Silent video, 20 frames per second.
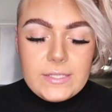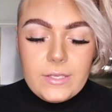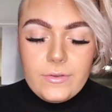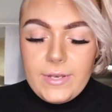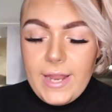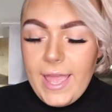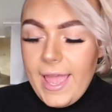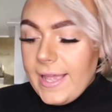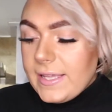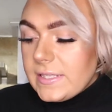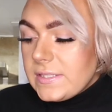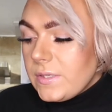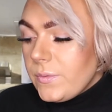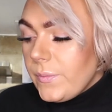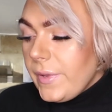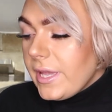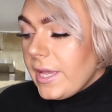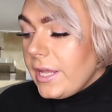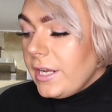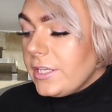so next
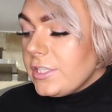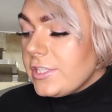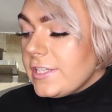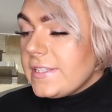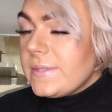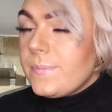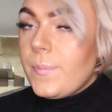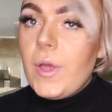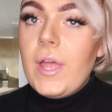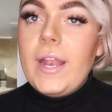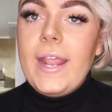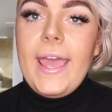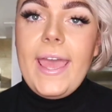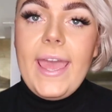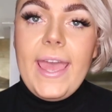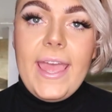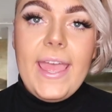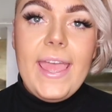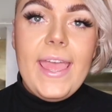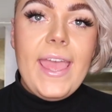we're gonna just put
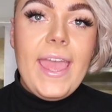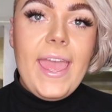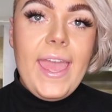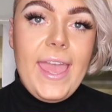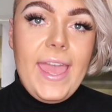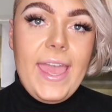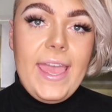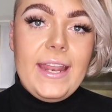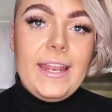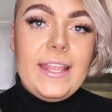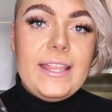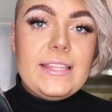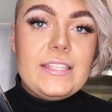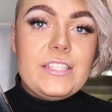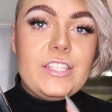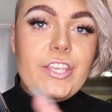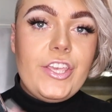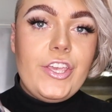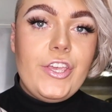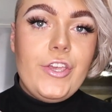it in
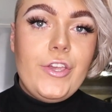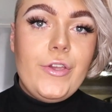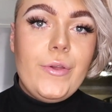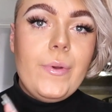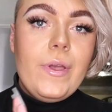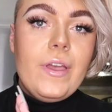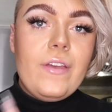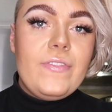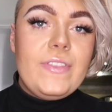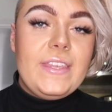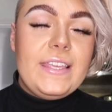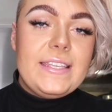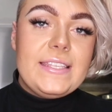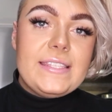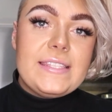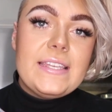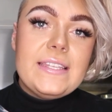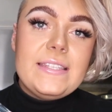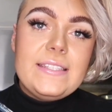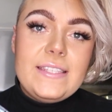2 of
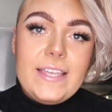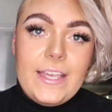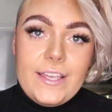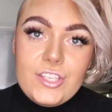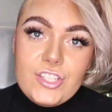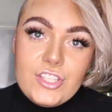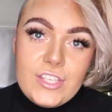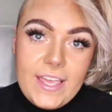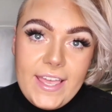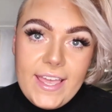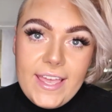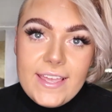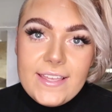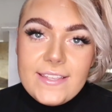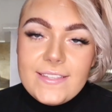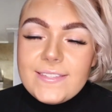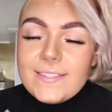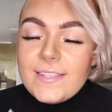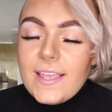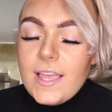these
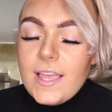dishes.